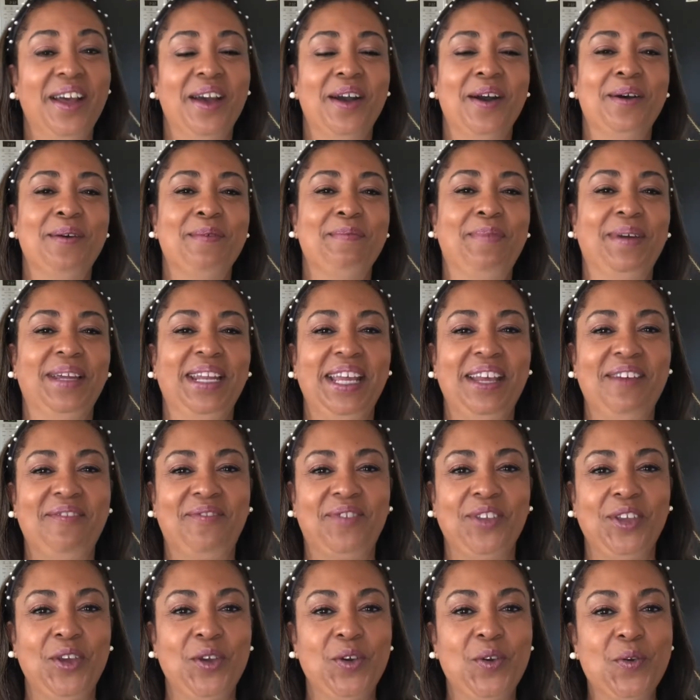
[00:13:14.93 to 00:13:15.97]
But if
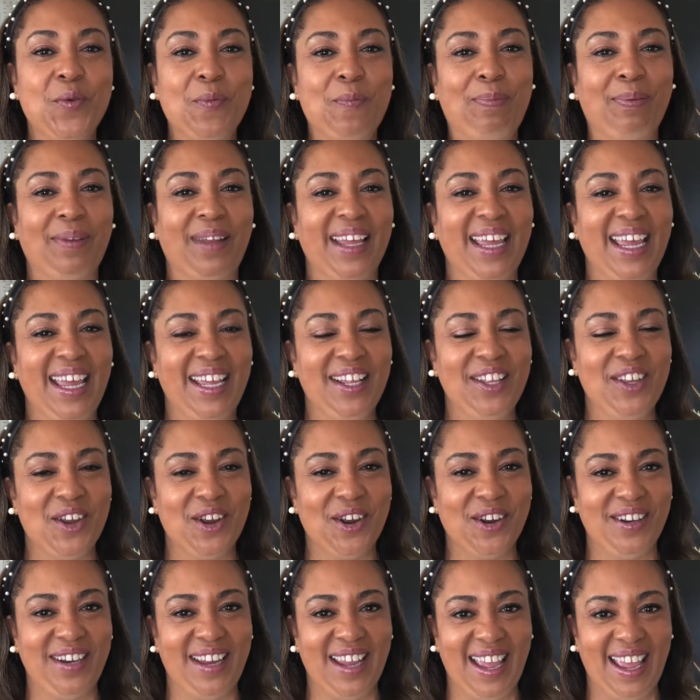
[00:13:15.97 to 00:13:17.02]
you plan
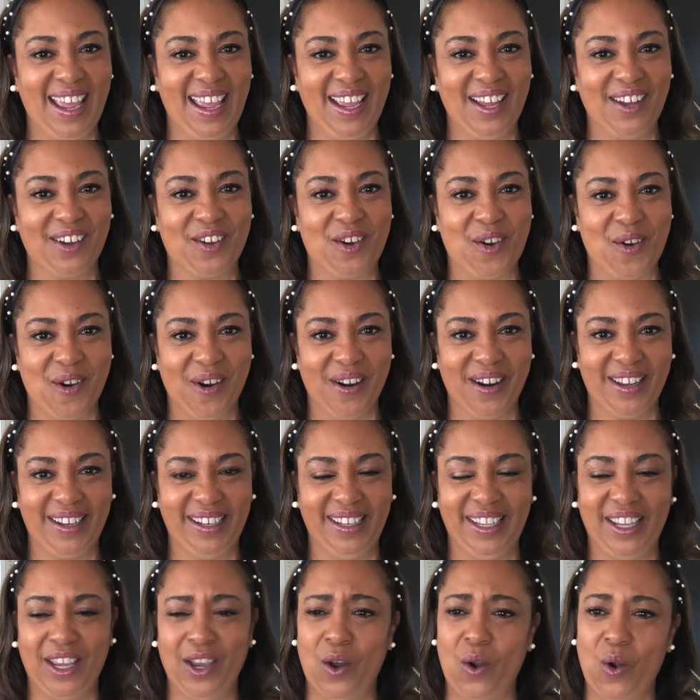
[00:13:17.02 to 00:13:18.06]
your day
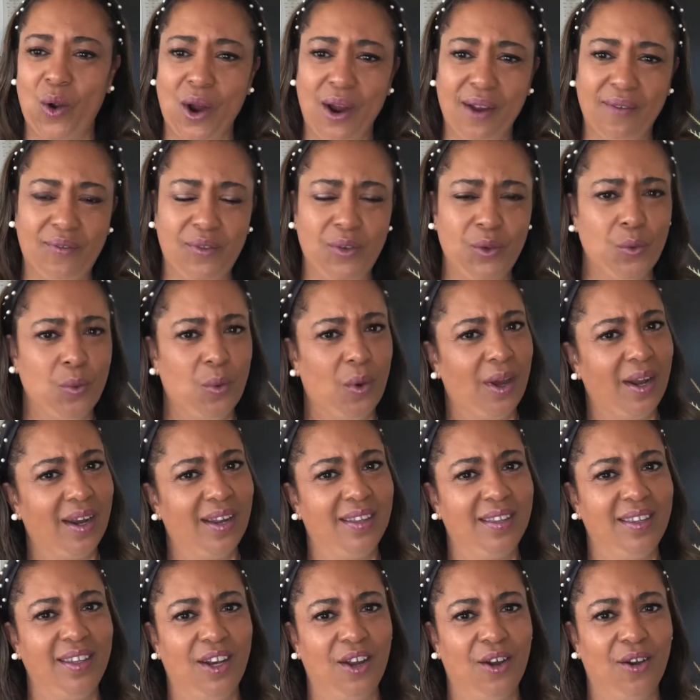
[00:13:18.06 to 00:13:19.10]
accordingly, or if you want
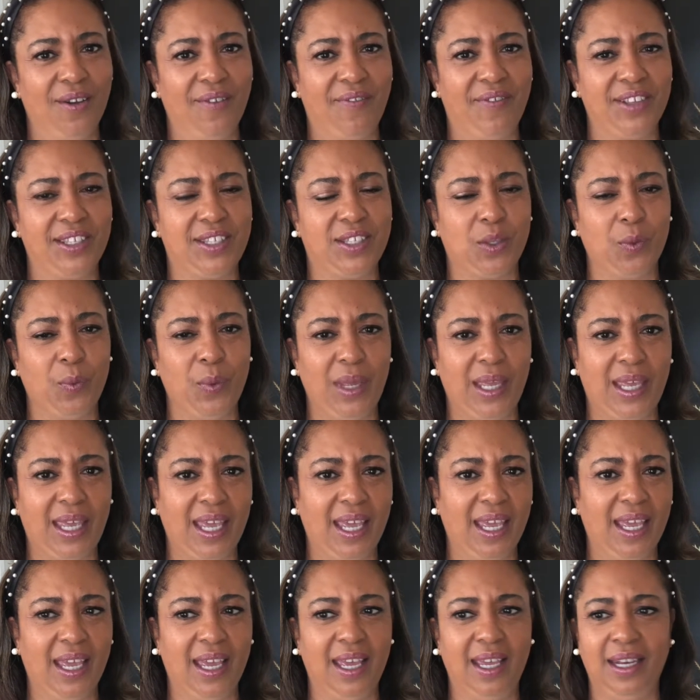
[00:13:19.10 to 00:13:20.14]
to, you know, if it's the
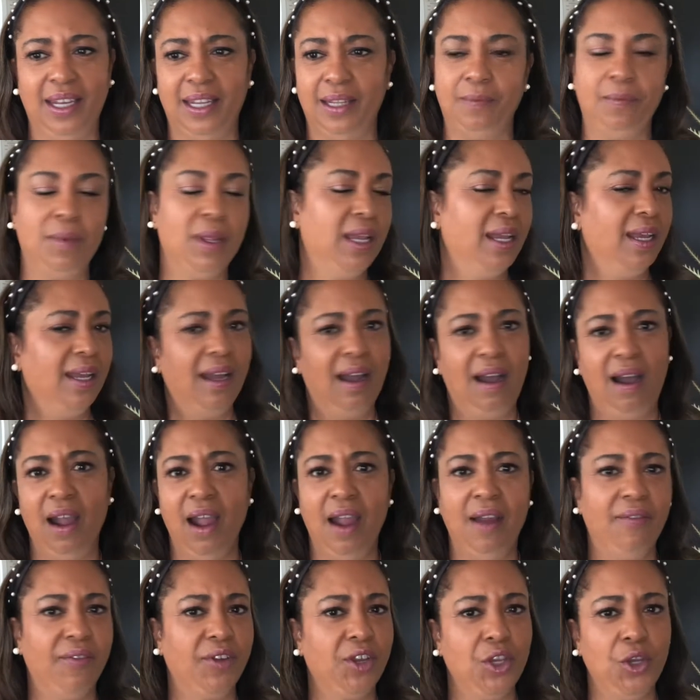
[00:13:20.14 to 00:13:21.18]
weekend and
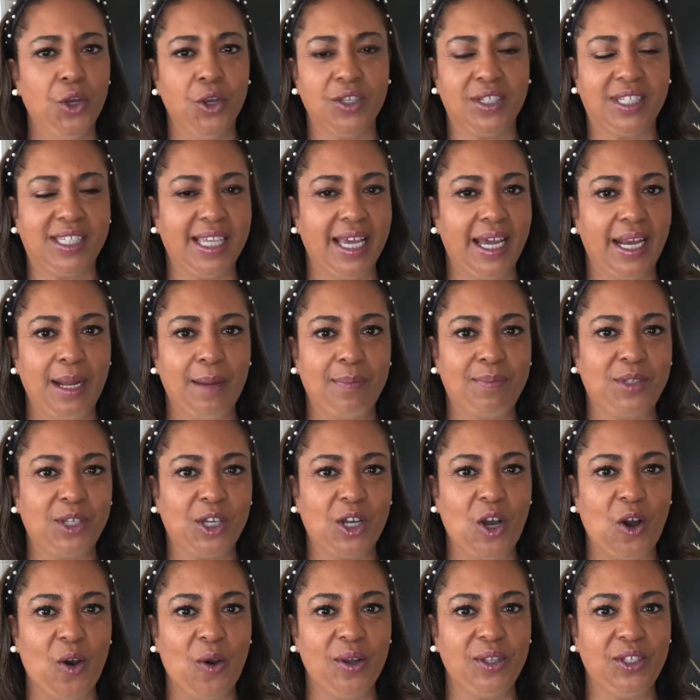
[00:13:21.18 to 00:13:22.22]
however you're set up to
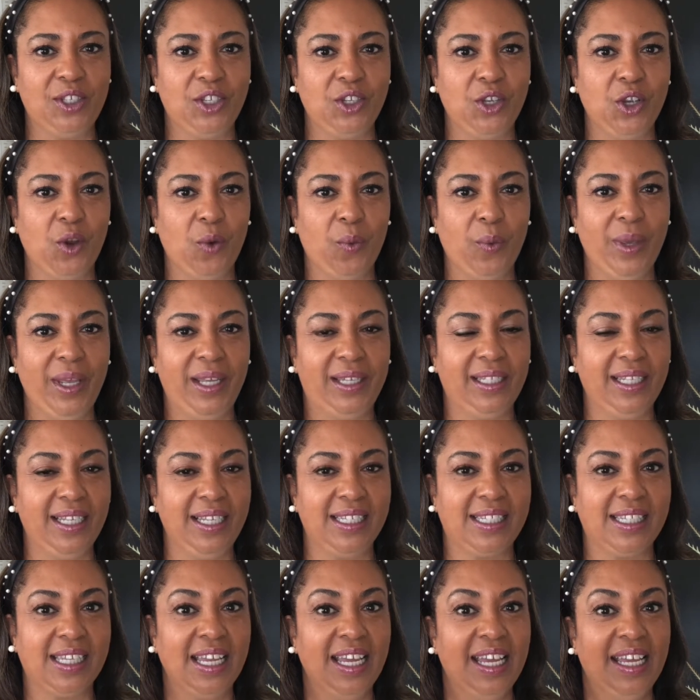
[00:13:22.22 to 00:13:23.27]
go into your
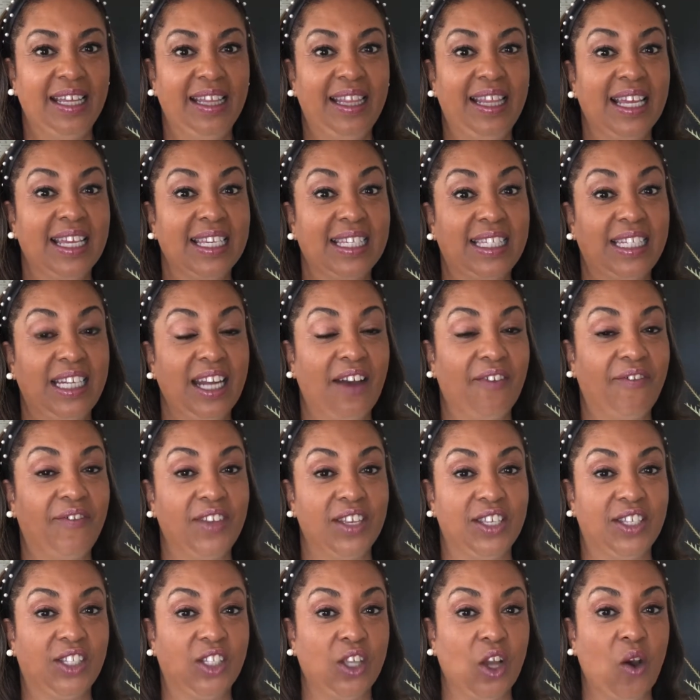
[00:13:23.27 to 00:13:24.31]
weeklies, this stuff
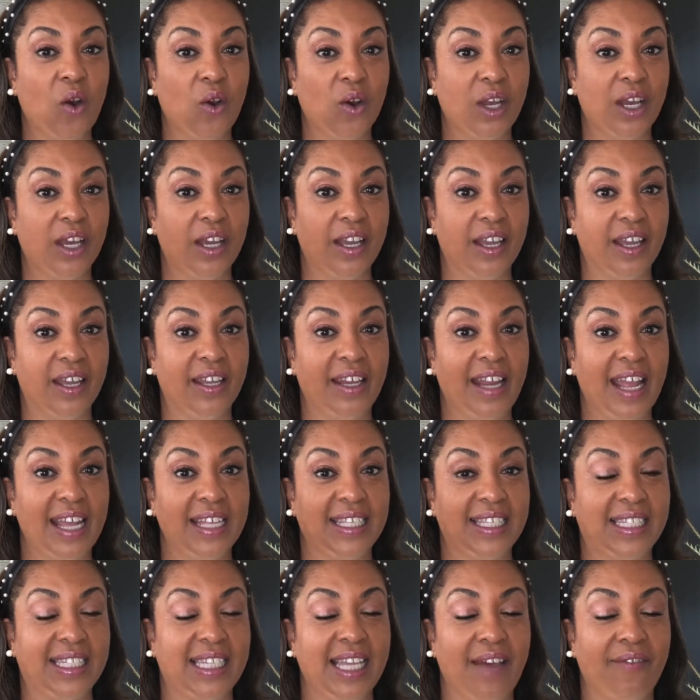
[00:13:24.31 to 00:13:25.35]
is so good
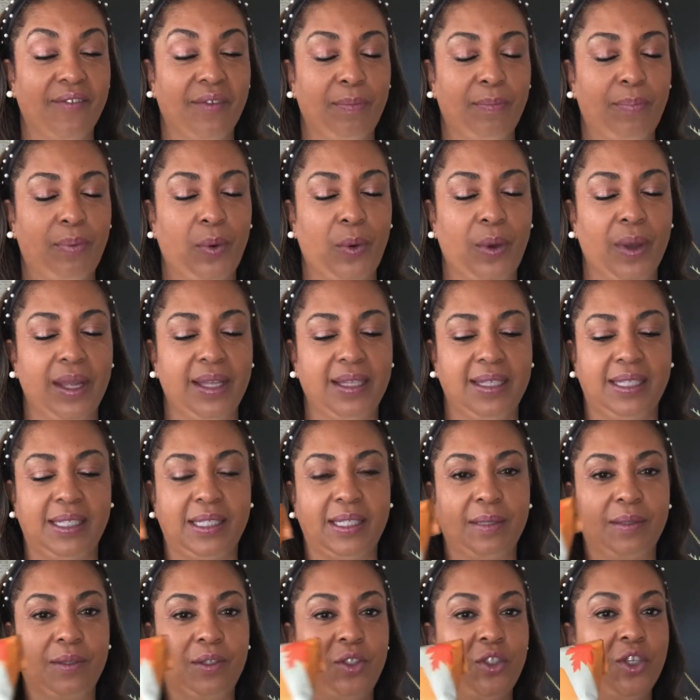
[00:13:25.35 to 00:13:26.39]
at 7
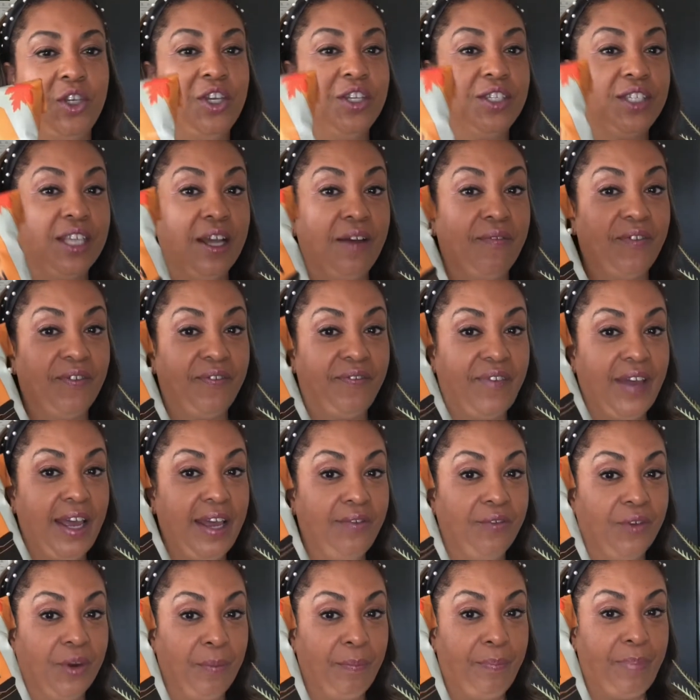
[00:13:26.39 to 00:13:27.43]
points. Do yourself a
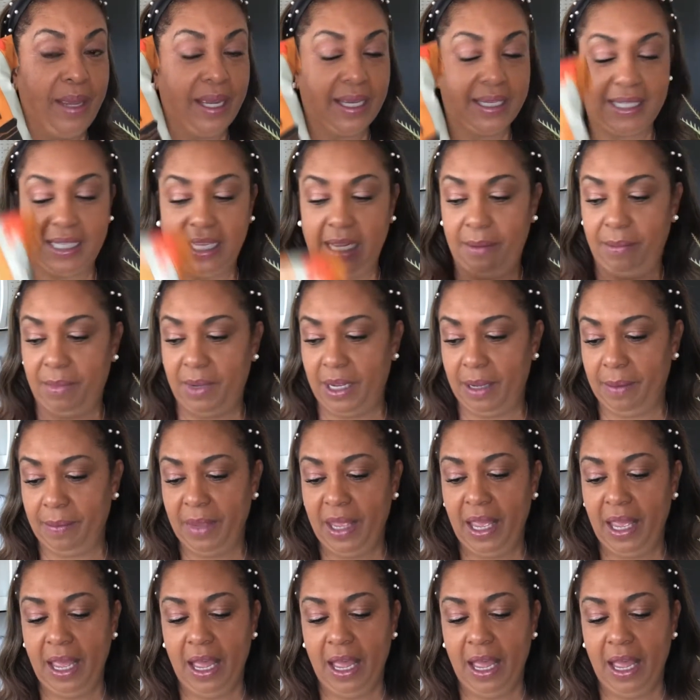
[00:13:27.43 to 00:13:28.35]
favor and pick some up.